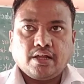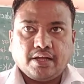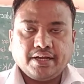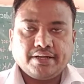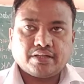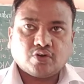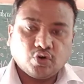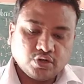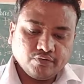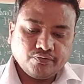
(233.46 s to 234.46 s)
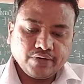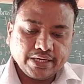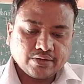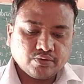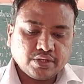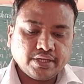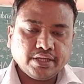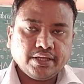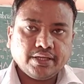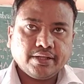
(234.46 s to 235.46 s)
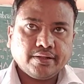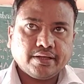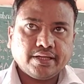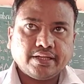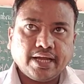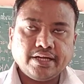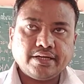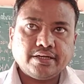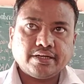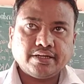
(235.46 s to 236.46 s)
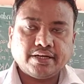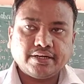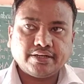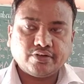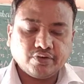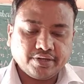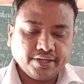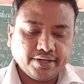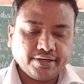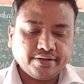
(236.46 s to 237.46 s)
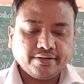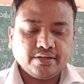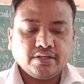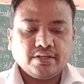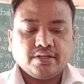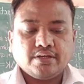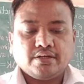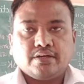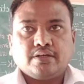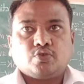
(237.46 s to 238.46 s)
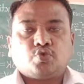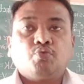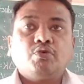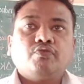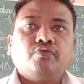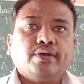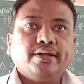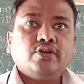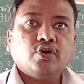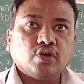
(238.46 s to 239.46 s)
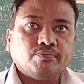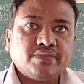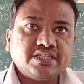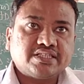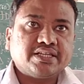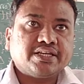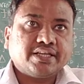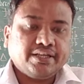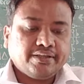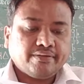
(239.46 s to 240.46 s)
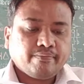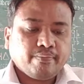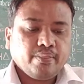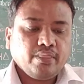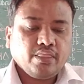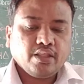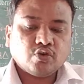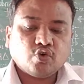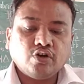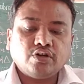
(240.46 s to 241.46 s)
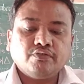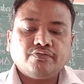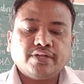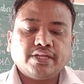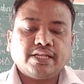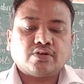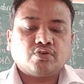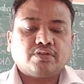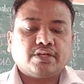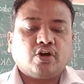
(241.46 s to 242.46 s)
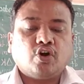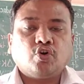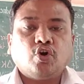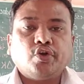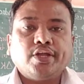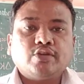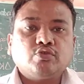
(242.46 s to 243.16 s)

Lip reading: And the quantum free electron theory in 1928, Sommerfeld developed this theory, quantum free electron theory. According